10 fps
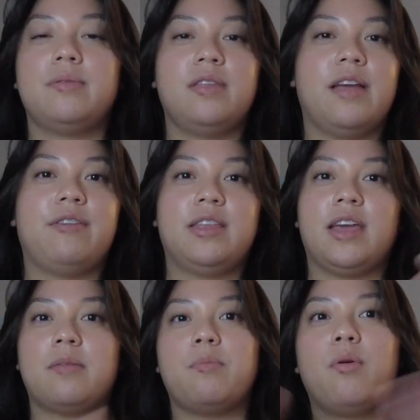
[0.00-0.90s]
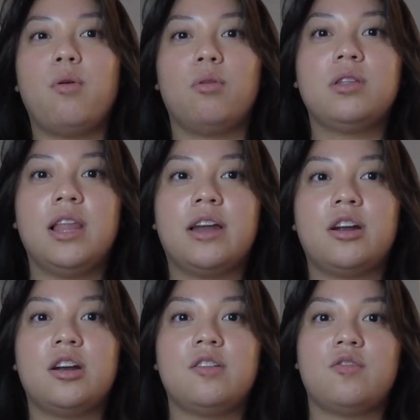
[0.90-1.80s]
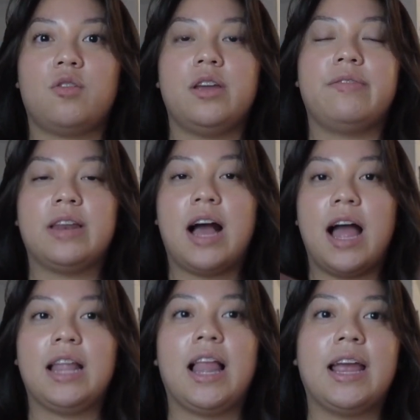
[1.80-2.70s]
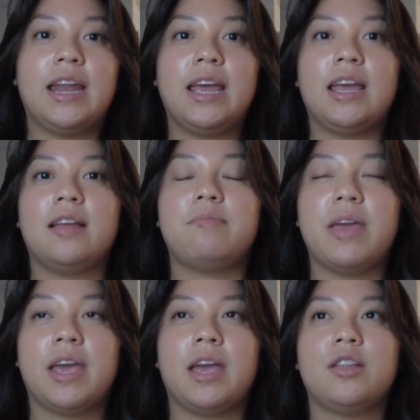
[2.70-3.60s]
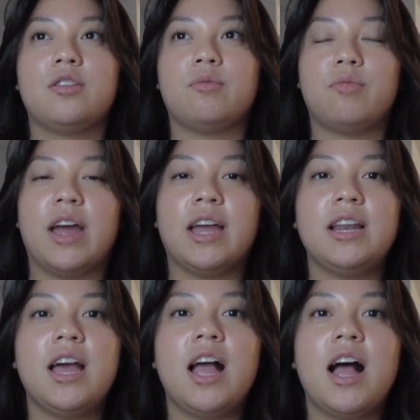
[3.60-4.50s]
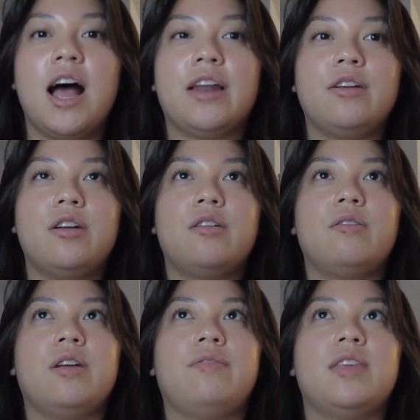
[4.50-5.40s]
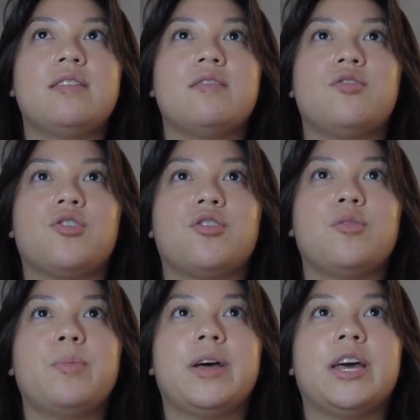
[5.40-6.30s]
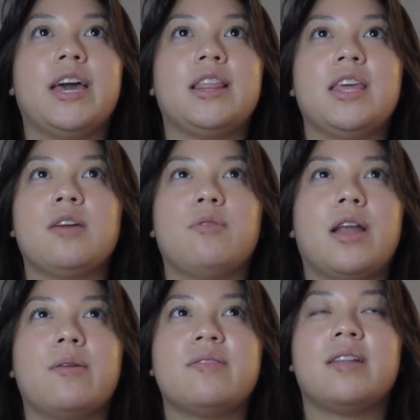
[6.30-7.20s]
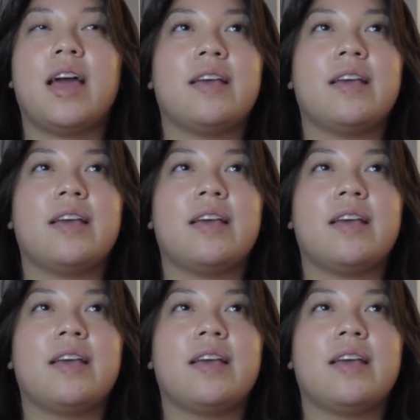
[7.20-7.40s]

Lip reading: everything in bold letters or even highlight it and make it into red. I don't know if this is true, but I think when I was in high